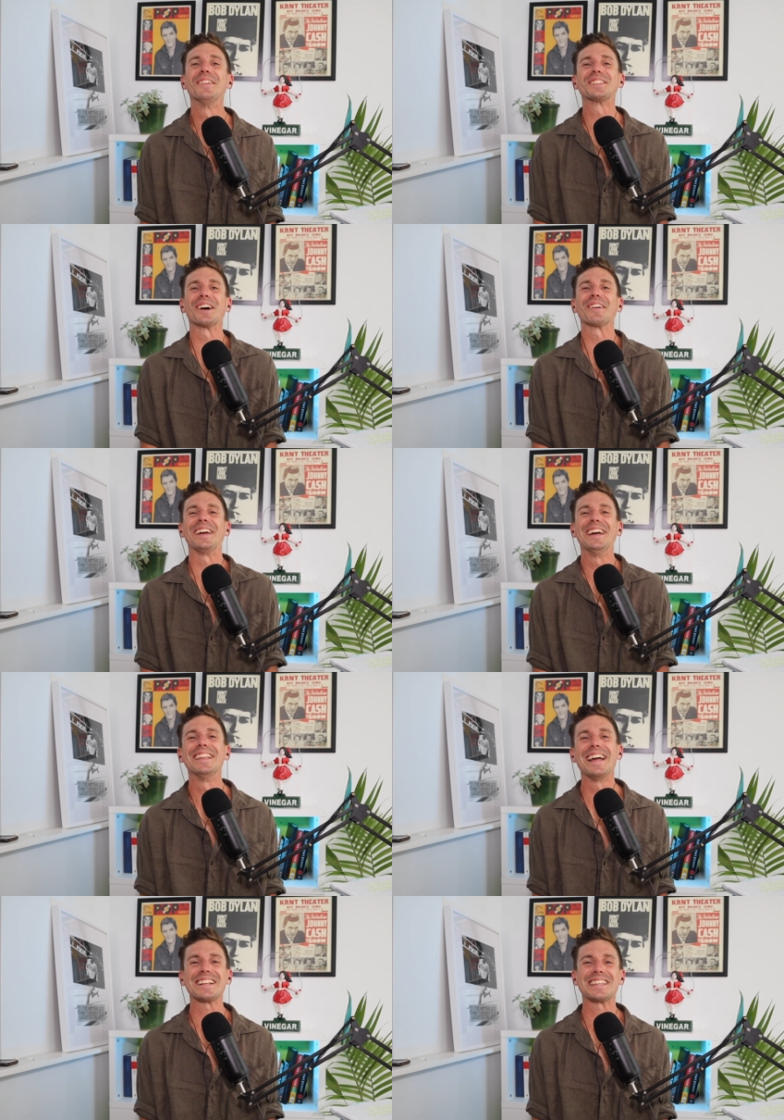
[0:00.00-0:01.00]
sorry.
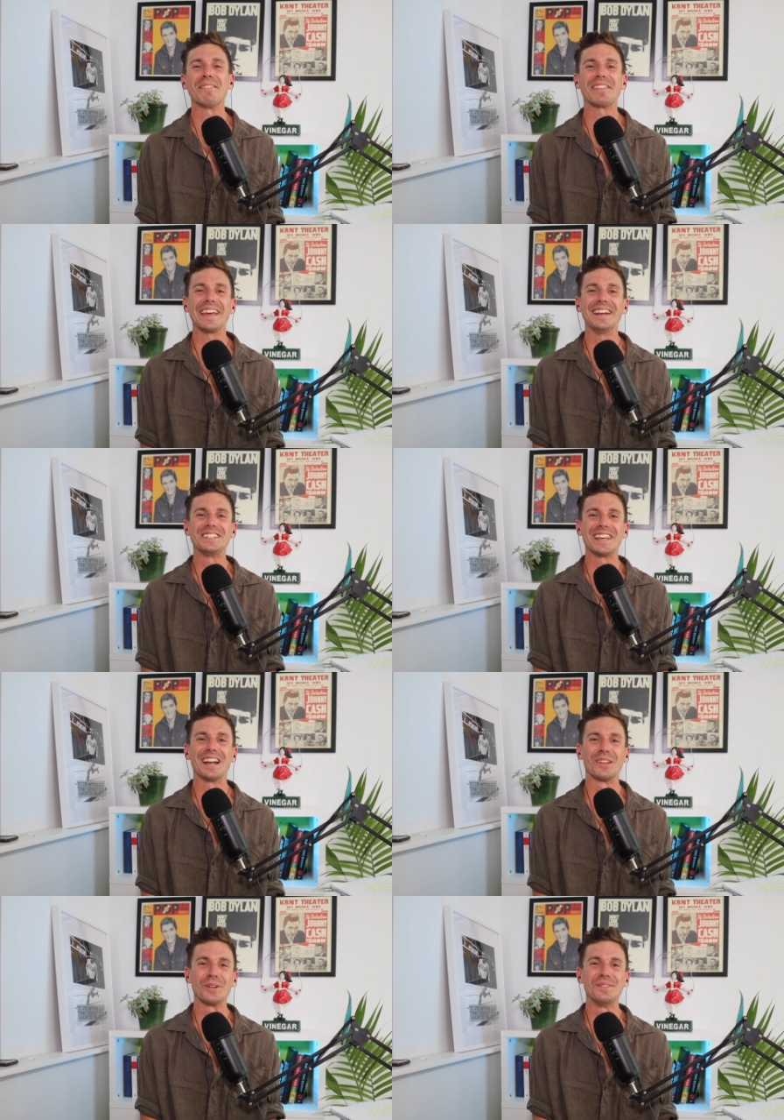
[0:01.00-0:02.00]
That zapped the energy
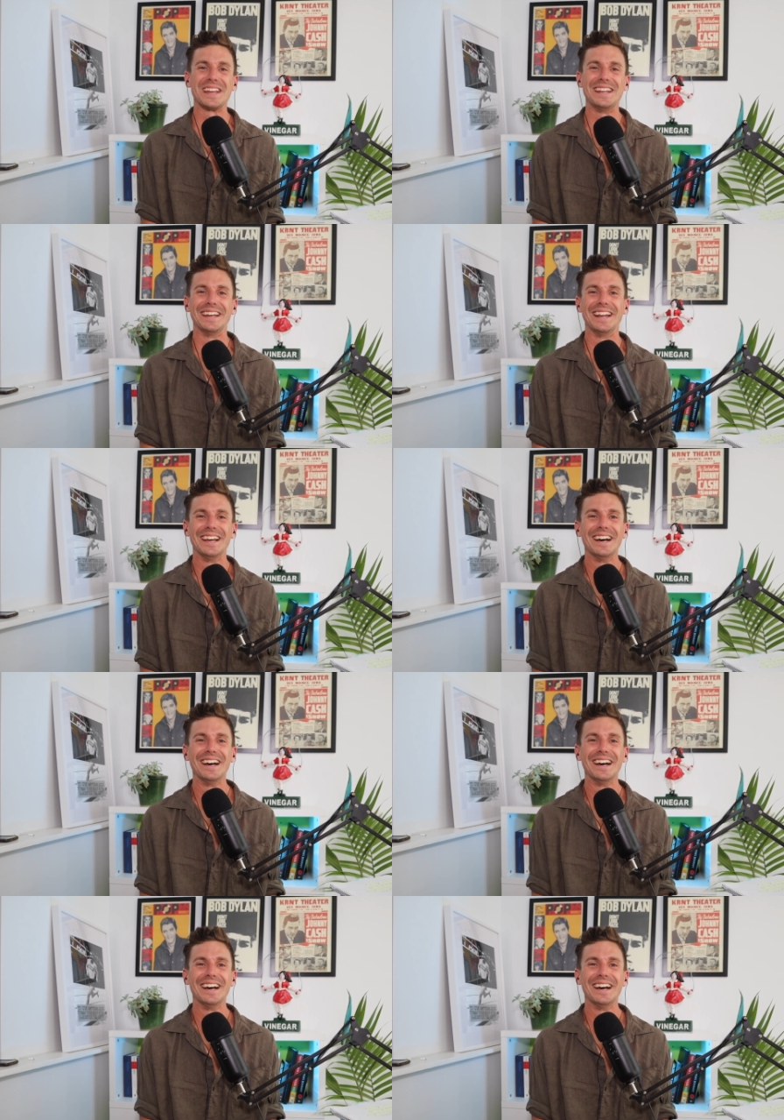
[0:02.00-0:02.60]
out of the room, didn't it?